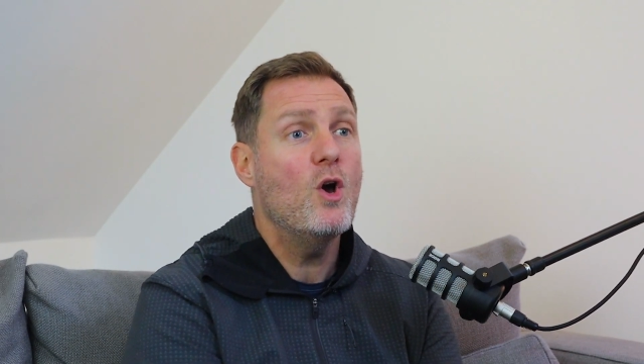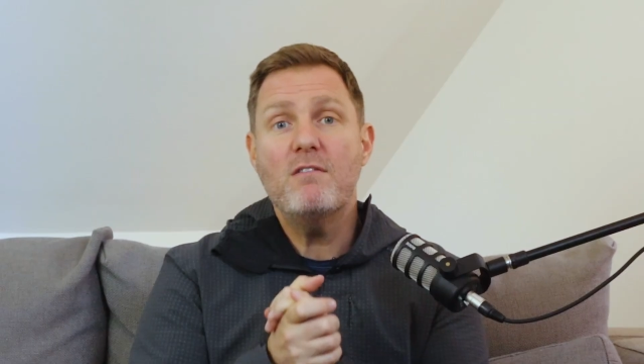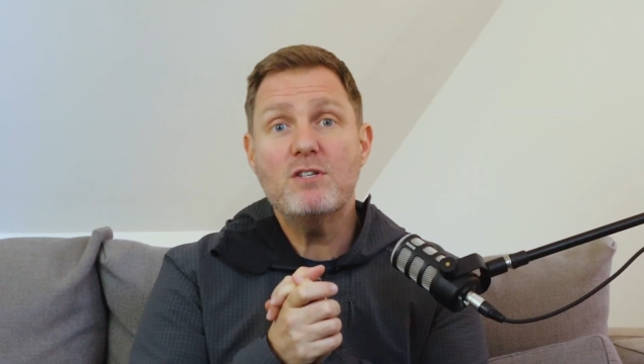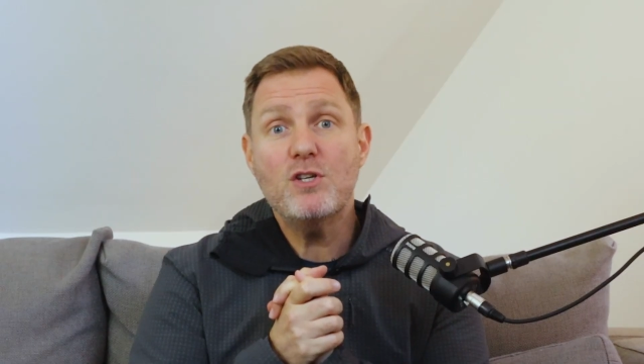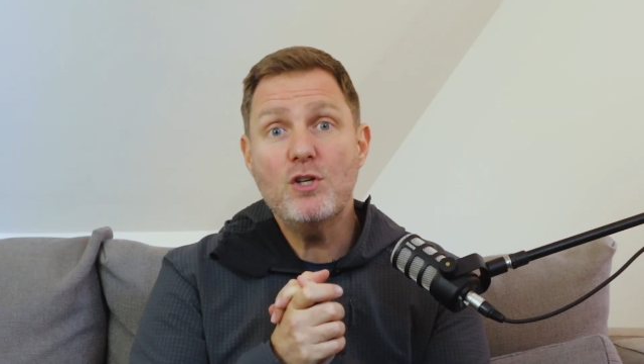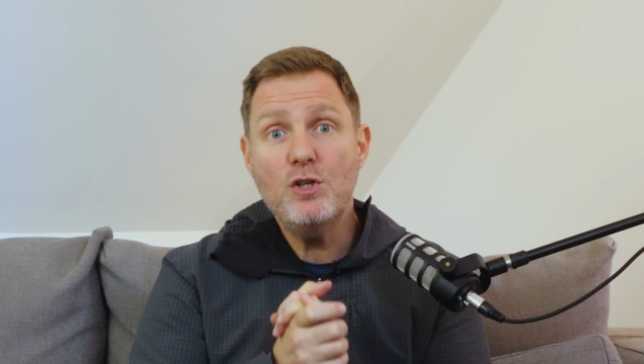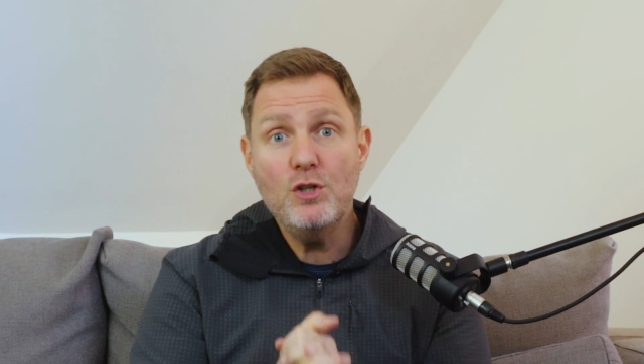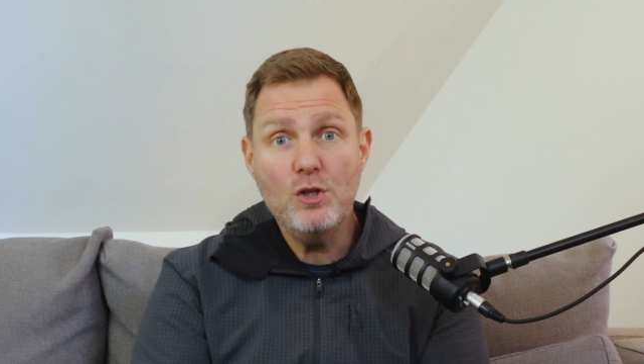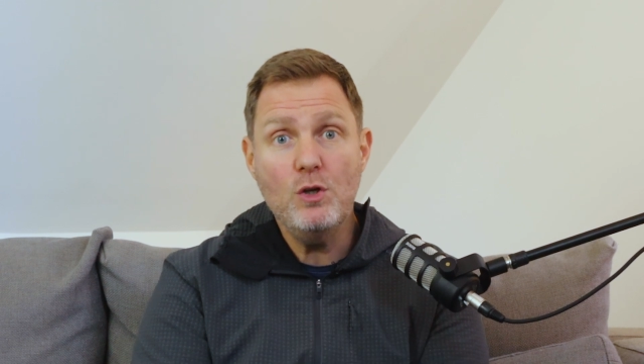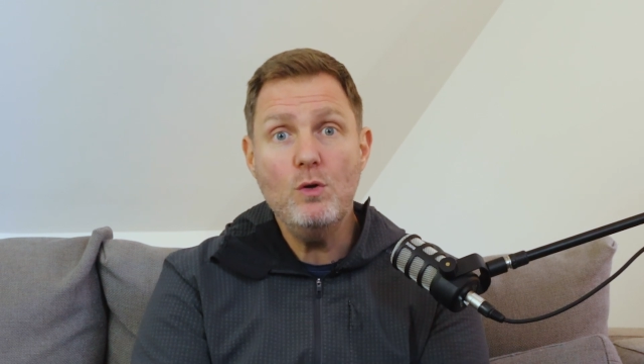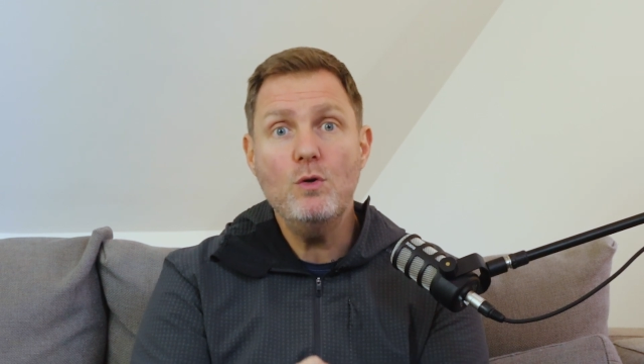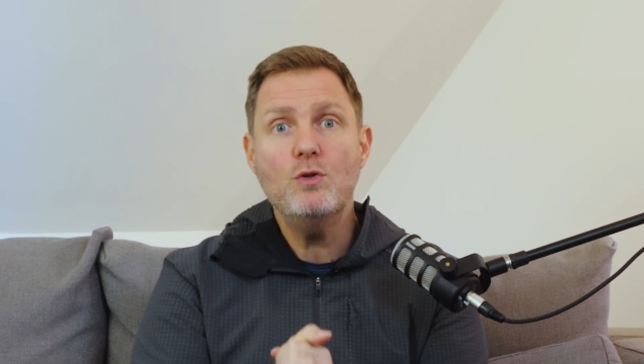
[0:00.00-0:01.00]
there is a
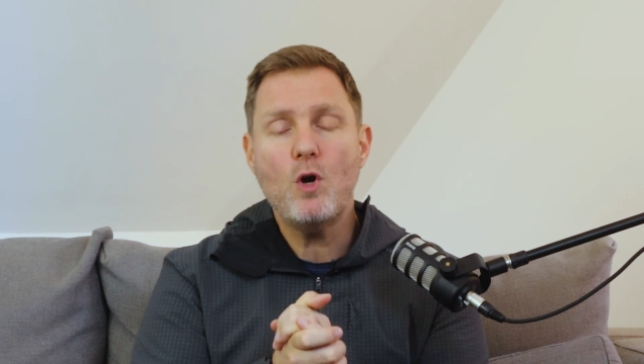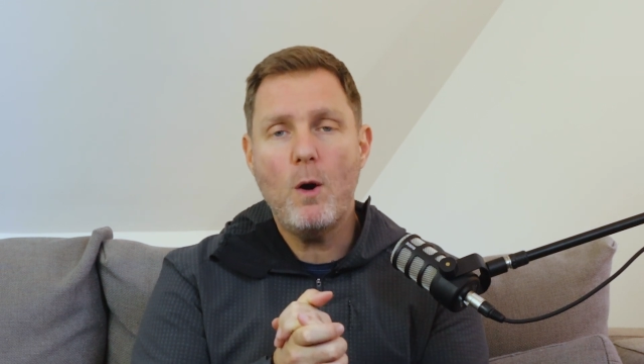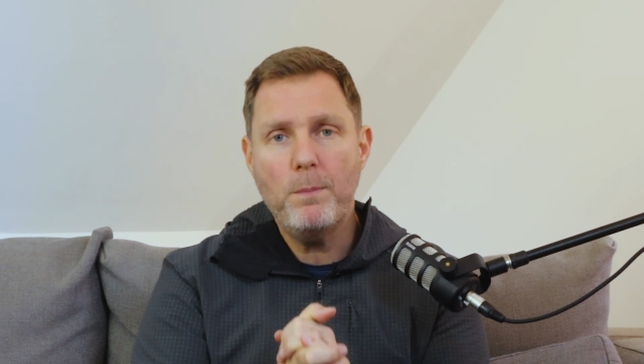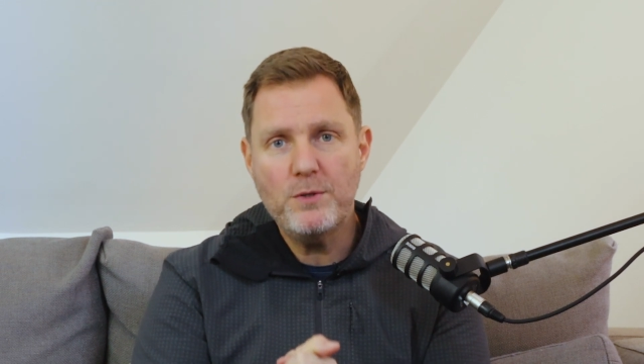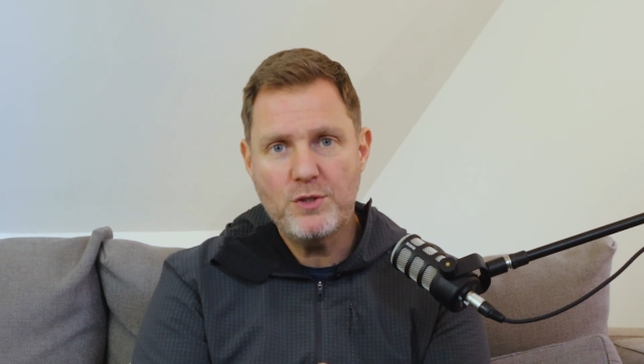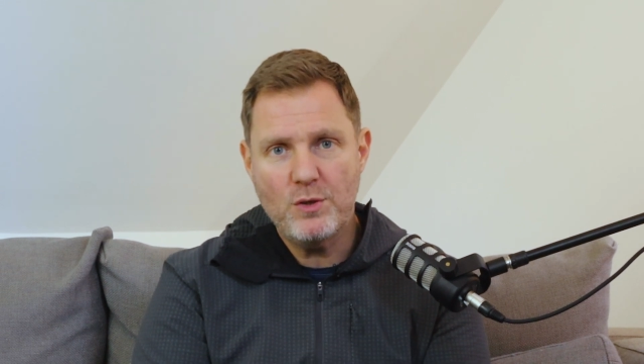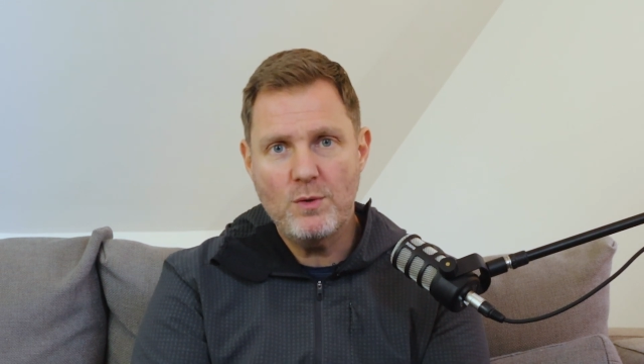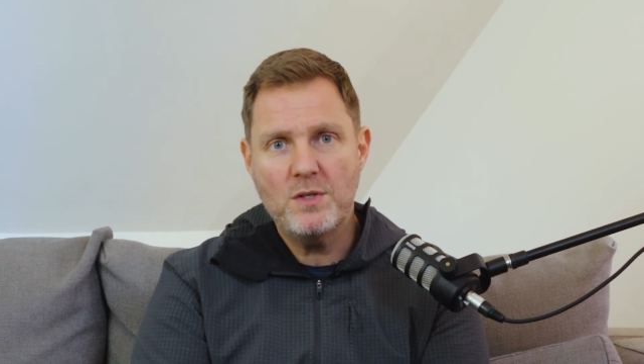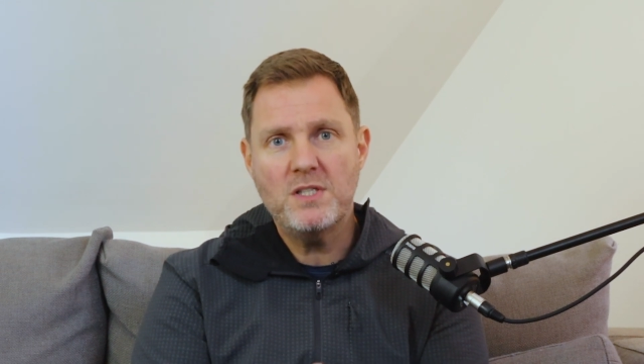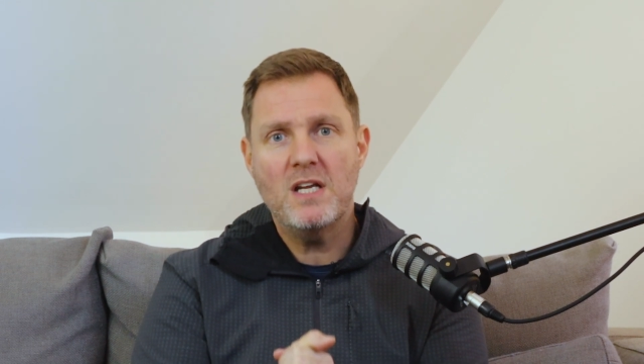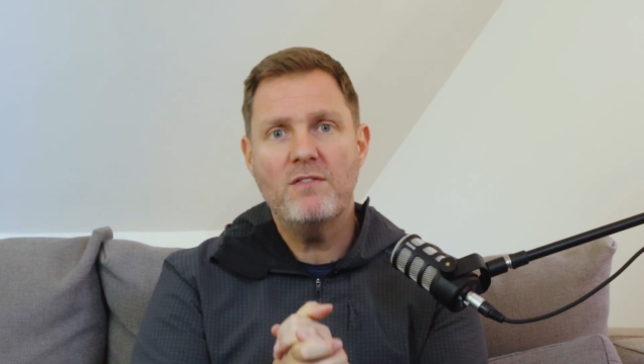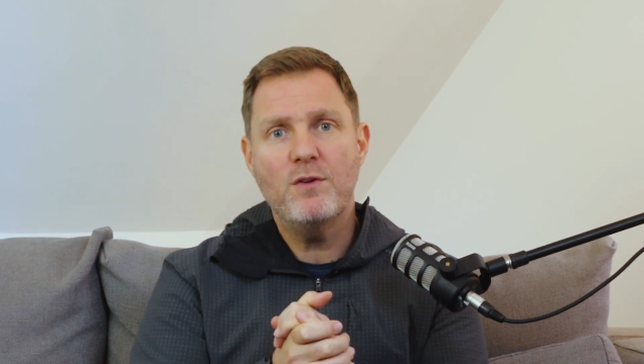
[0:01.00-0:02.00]
huge
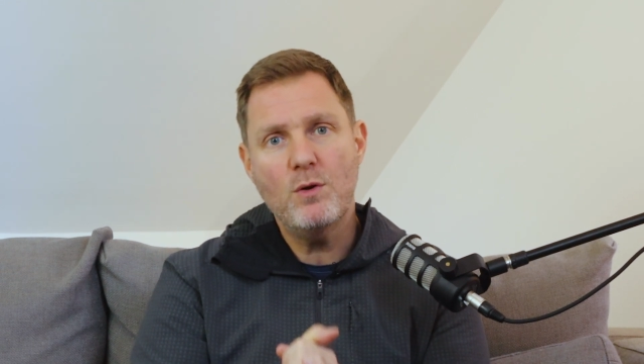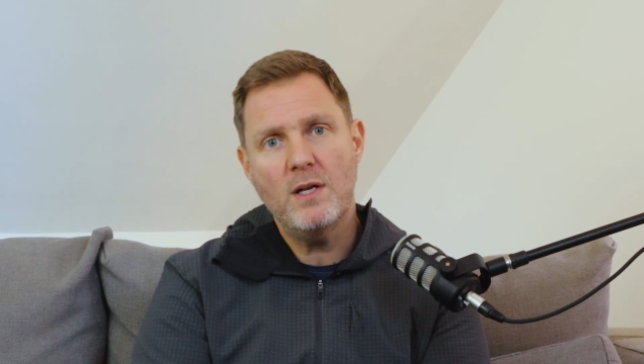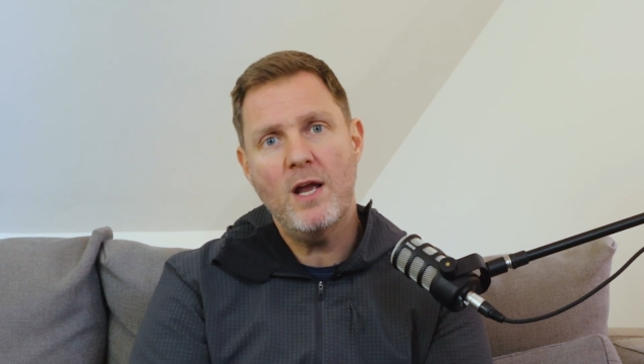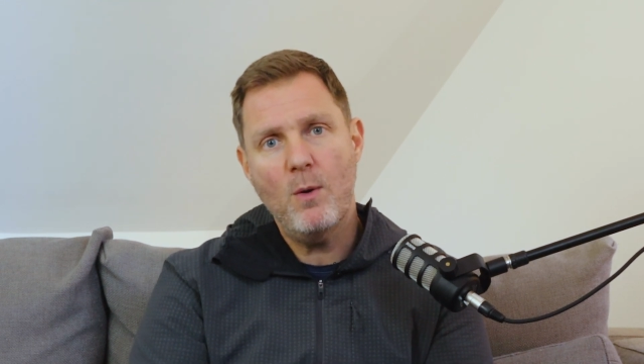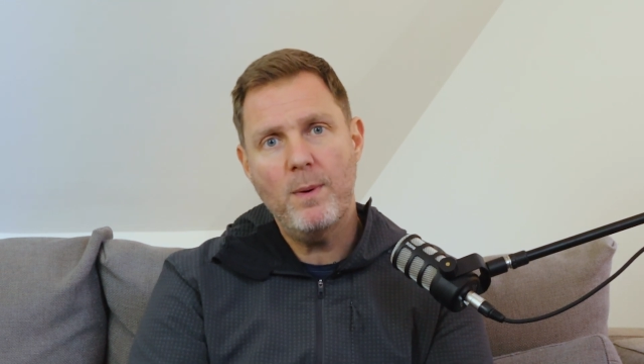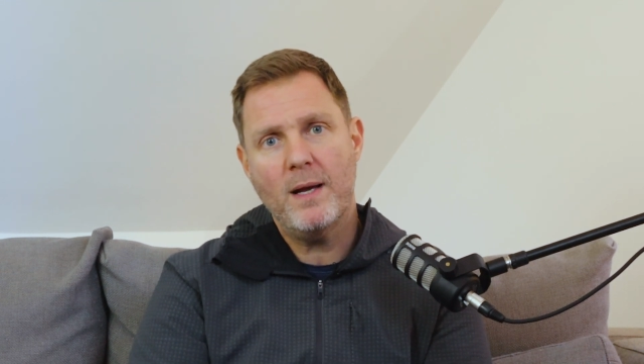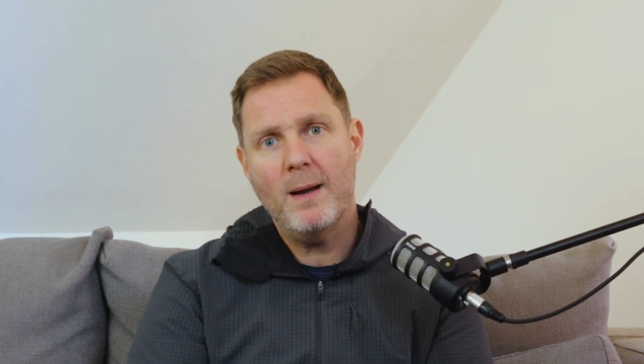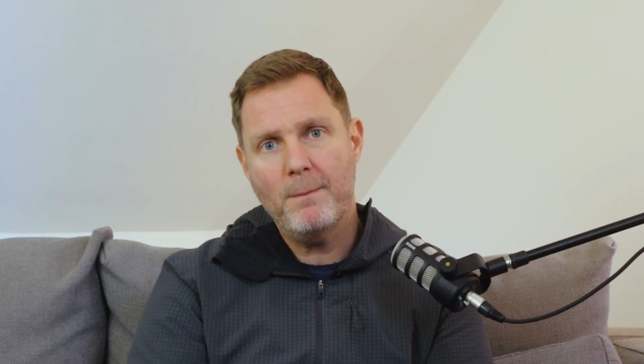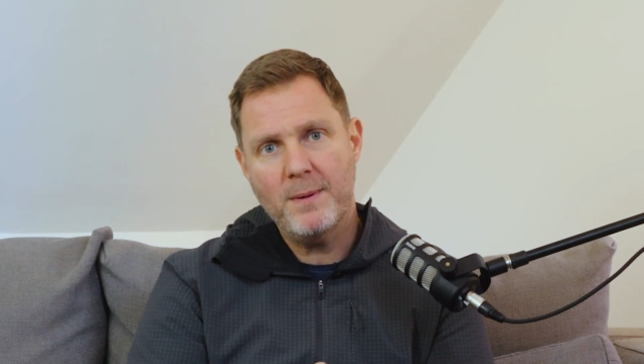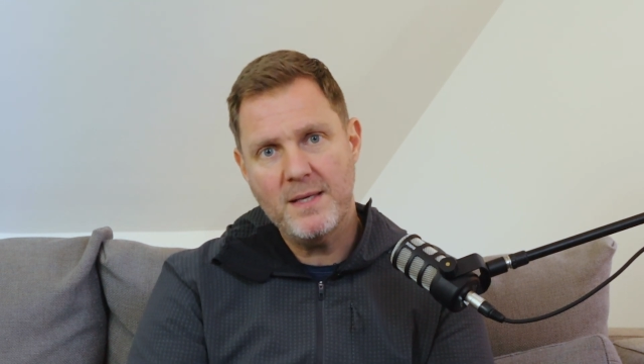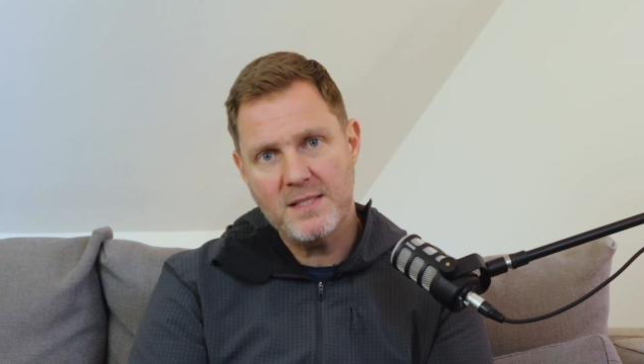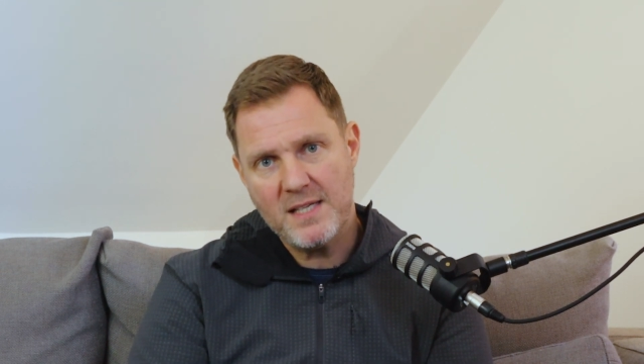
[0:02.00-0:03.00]
opportunity if you can help a
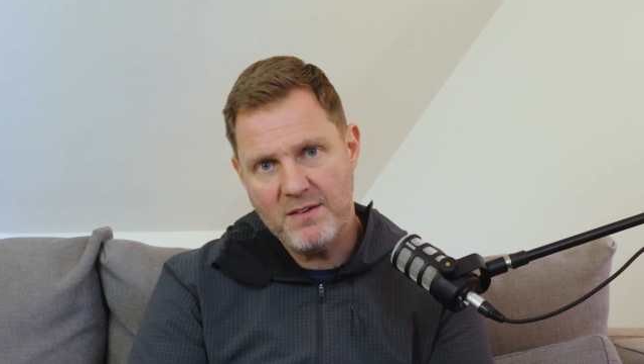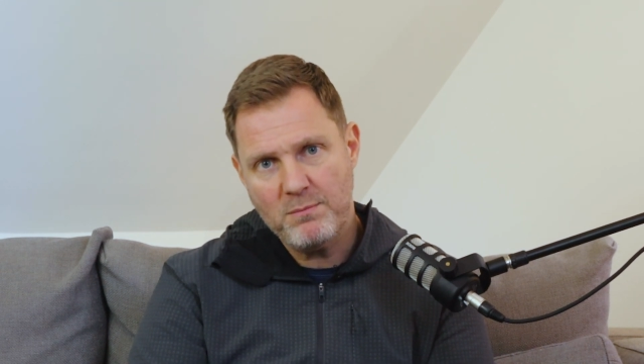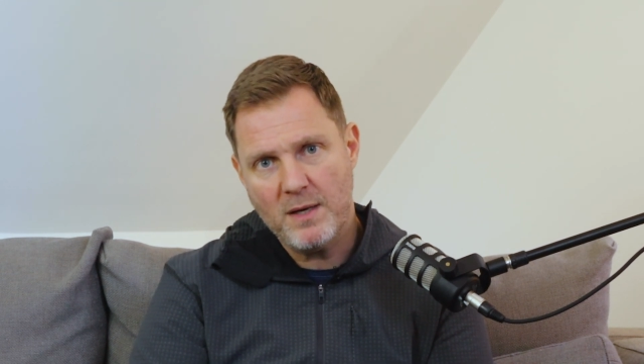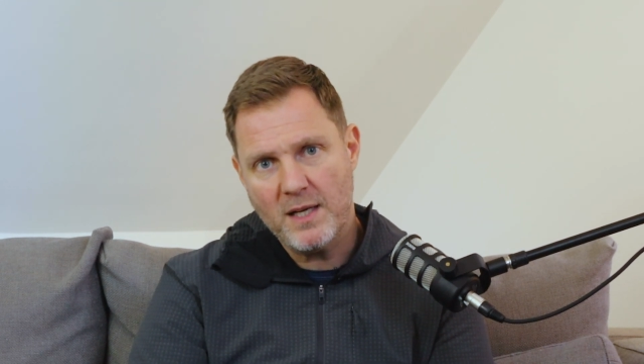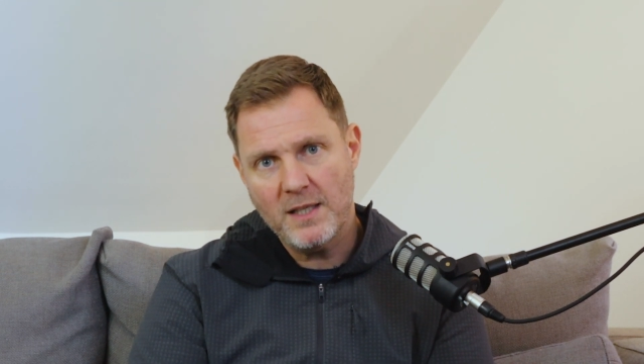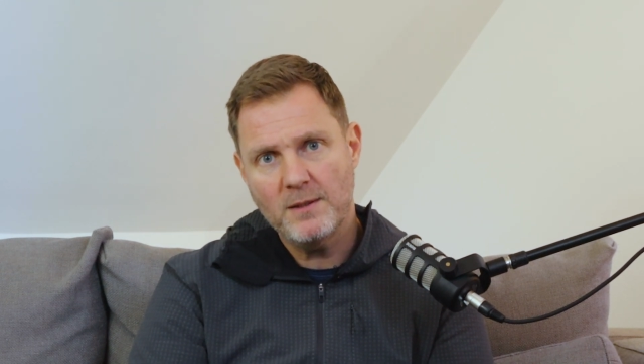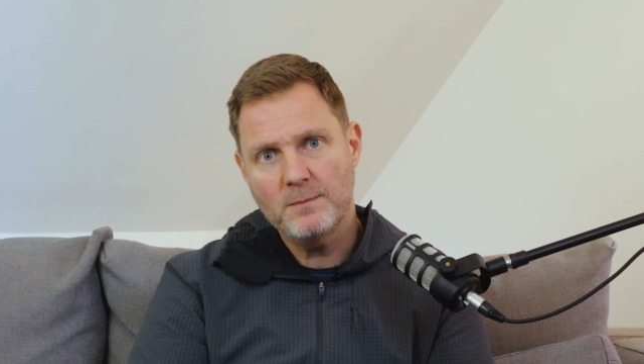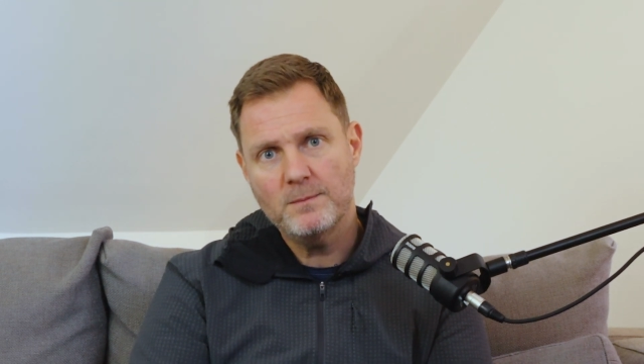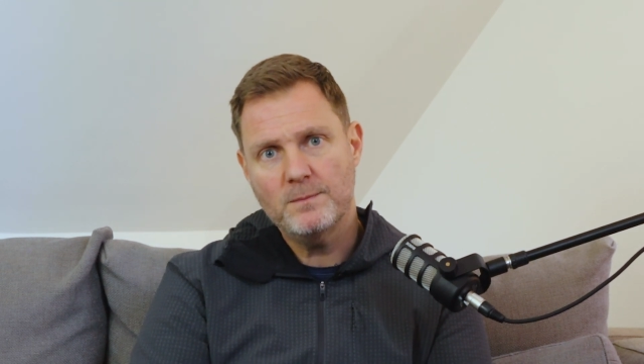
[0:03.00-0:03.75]
company save money.